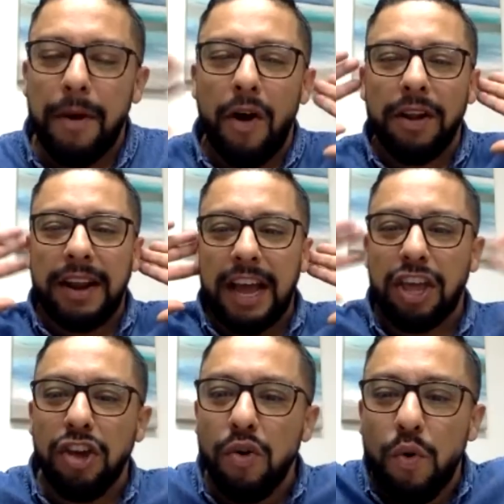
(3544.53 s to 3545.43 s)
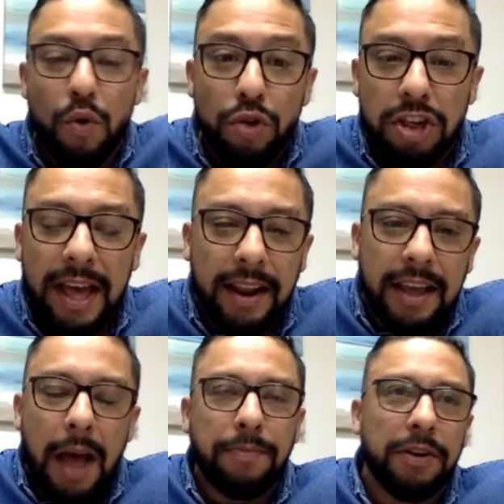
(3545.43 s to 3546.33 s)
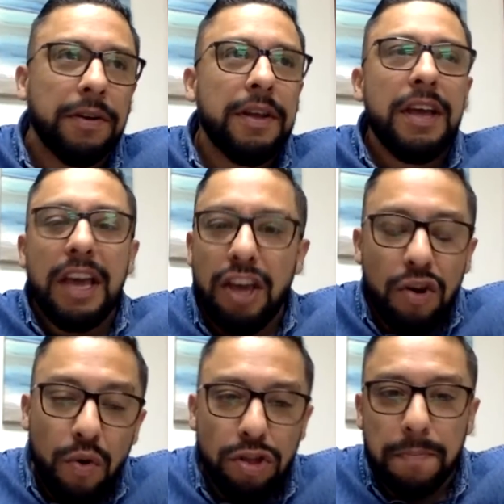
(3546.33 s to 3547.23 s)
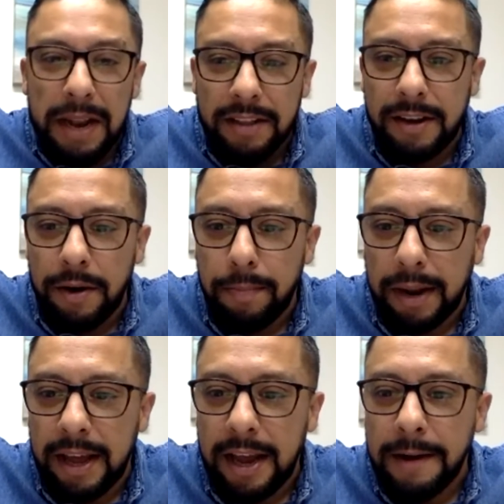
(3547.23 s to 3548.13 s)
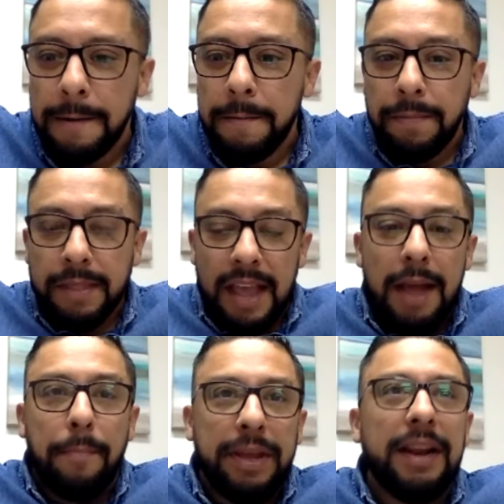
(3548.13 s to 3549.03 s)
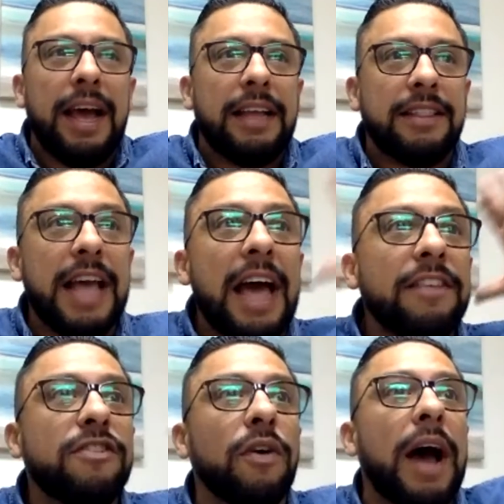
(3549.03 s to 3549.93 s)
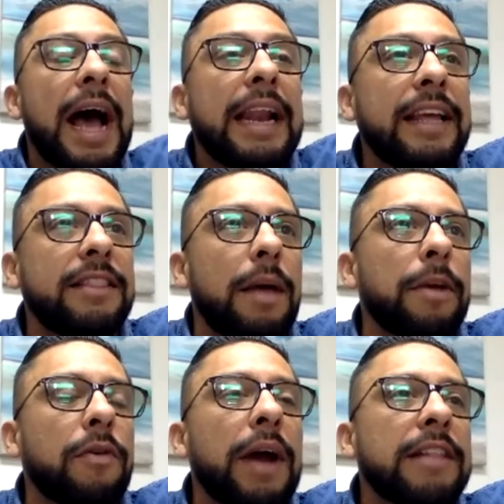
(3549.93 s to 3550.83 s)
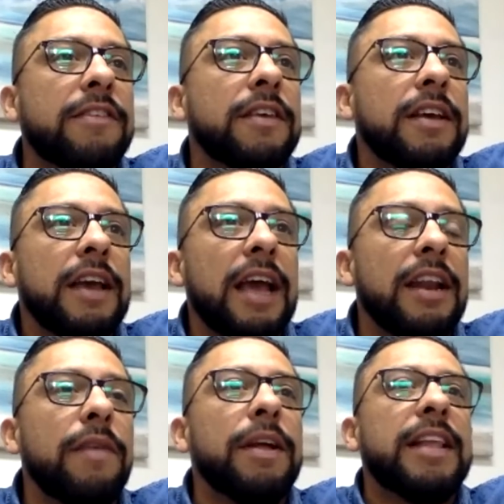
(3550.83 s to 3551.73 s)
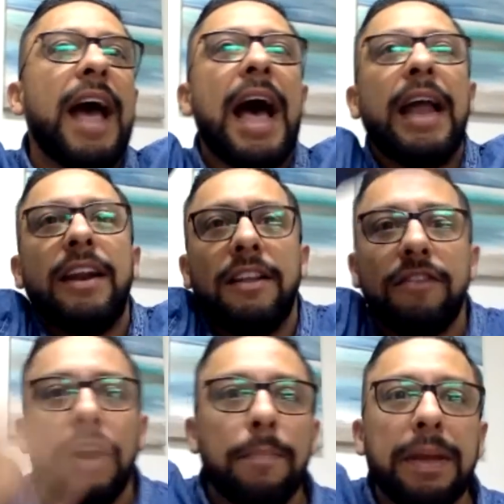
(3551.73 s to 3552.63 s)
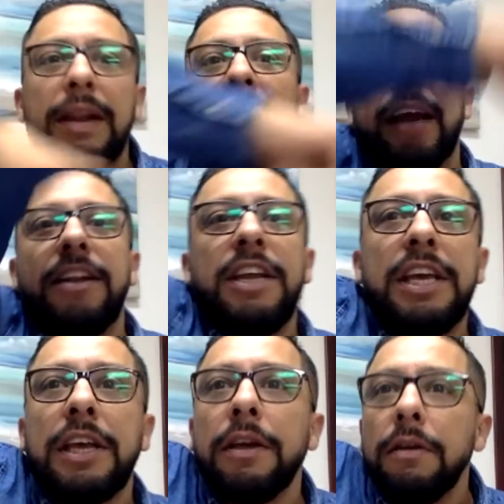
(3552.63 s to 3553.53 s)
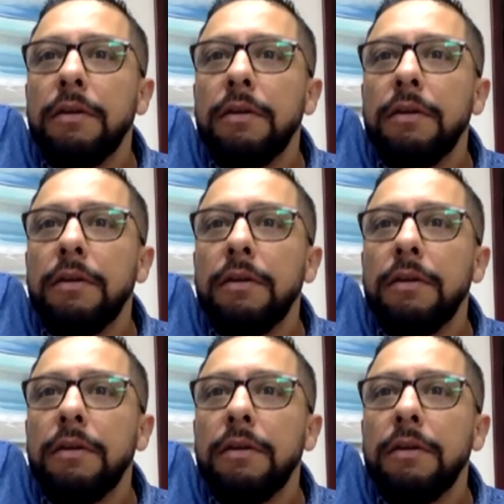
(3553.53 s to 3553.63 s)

all on a huge helicopter, huge military plane, and be like, that is your island, Democrats. And even the island is going to be like a D.